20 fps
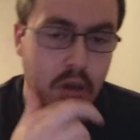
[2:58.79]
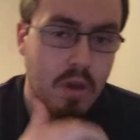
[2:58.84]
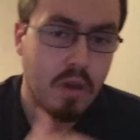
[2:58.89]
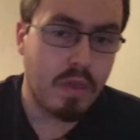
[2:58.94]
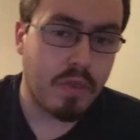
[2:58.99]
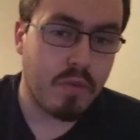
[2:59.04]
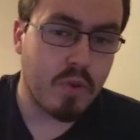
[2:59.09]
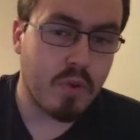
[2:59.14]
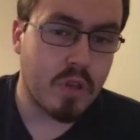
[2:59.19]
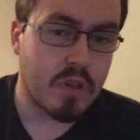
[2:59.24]

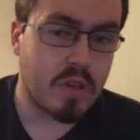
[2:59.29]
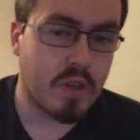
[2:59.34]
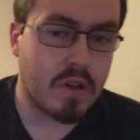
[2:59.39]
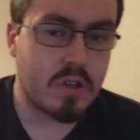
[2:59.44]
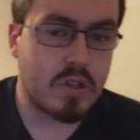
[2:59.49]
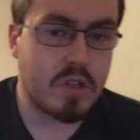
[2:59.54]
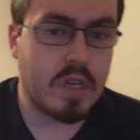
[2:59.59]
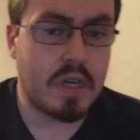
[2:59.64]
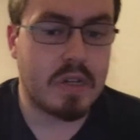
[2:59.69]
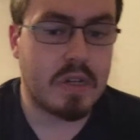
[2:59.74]
Three
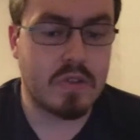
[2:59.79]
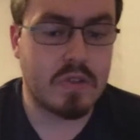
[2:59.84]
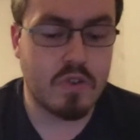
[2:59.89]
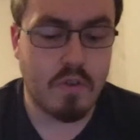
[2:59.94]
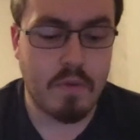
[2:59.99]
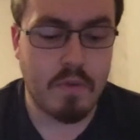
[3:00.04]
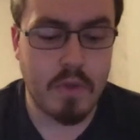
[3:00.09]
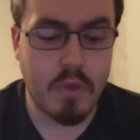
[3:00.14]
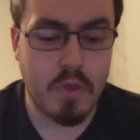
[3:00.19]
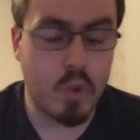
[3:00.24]
touchdowns and
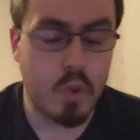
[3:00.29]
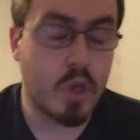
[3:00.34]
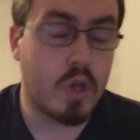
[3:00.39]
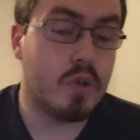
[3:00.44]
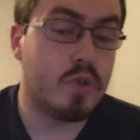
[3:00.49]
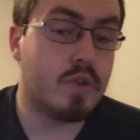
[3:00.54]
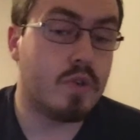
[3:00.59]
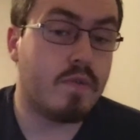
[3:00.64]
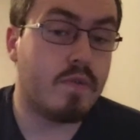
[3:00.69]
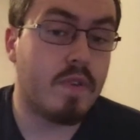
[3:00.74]
over
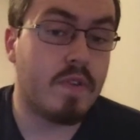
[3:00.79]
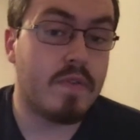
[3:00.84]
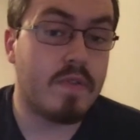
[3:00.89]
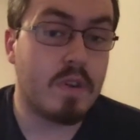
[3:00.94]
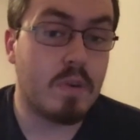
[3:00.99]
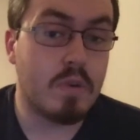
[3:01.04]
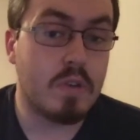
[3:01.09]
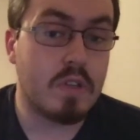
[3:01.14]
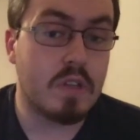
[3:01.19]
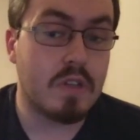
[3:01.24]
350
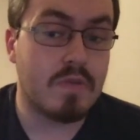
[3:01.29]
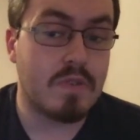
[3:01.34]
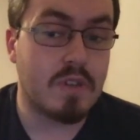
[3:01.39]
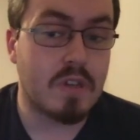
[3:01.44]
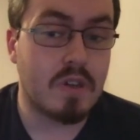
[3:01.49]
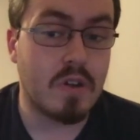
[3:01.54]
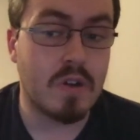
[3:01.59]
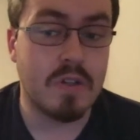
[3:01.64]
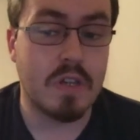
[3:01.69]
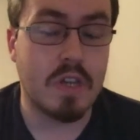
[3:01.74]
receiving
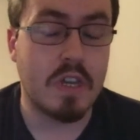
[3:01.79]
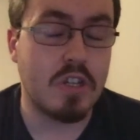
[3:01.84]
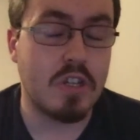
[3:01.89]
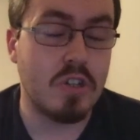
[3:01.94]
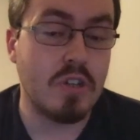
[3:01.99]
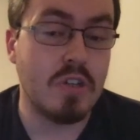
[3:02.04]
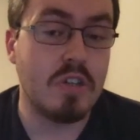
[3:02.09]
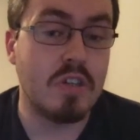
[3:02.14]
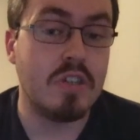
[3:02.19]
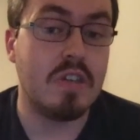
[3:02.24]
yards in
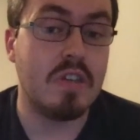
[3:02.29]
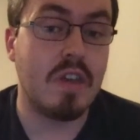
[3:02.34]
just